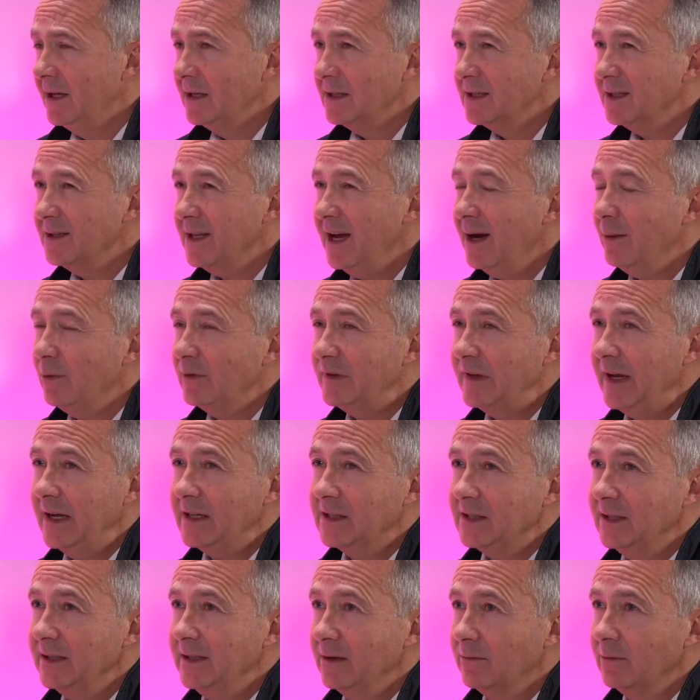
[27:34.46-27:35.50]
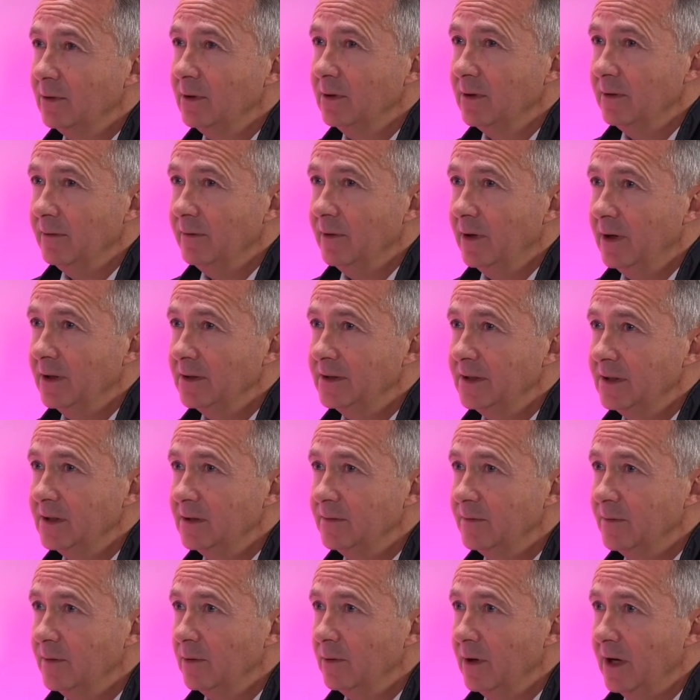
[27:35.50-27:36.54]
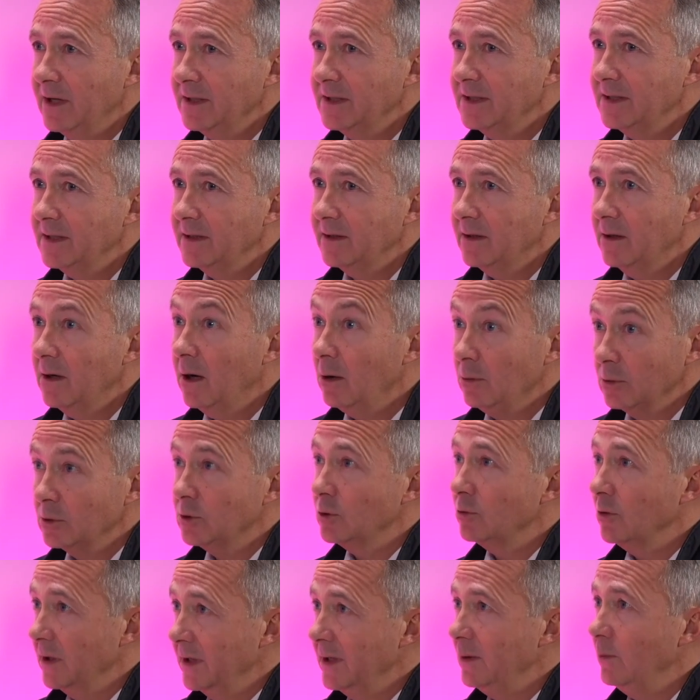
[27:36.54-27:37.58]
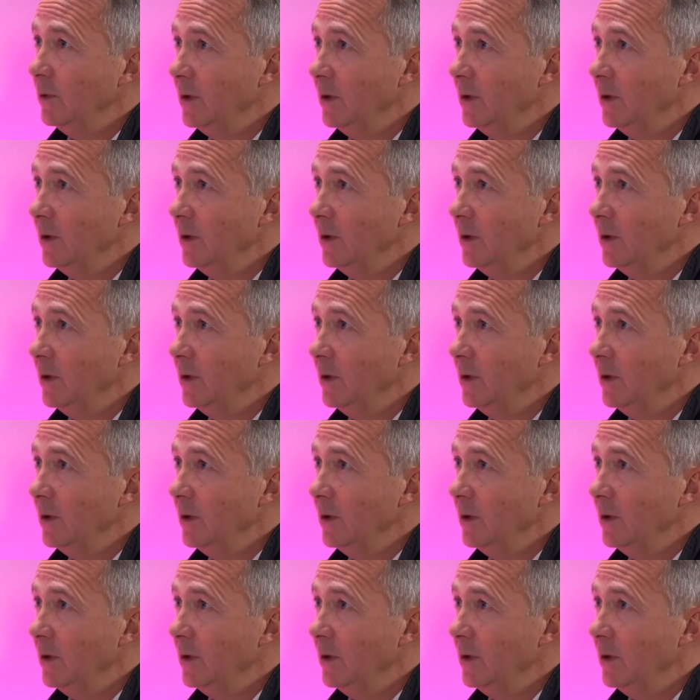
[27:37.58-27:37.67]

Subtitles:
So that was actually a real advantage for us culturally.